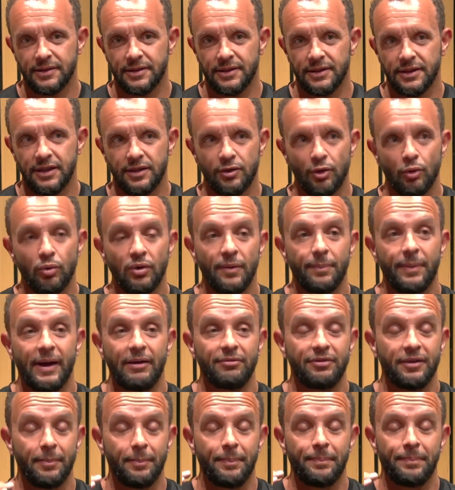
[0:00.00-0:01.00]
And it's all
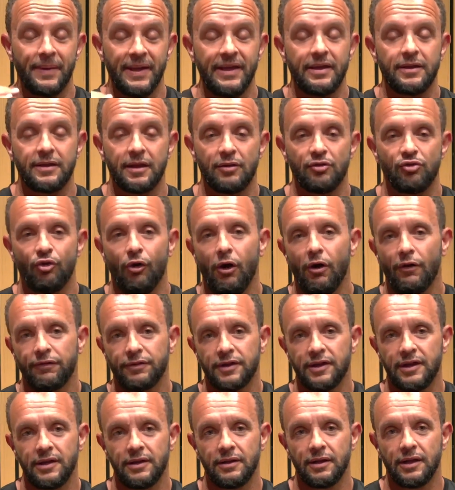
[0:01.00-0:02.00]
about the peaks and troughs
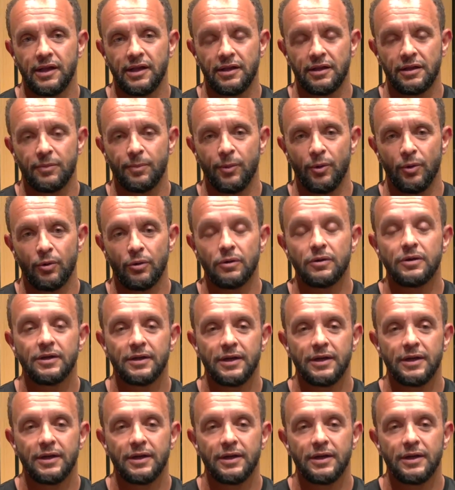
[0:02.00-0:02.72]
in sport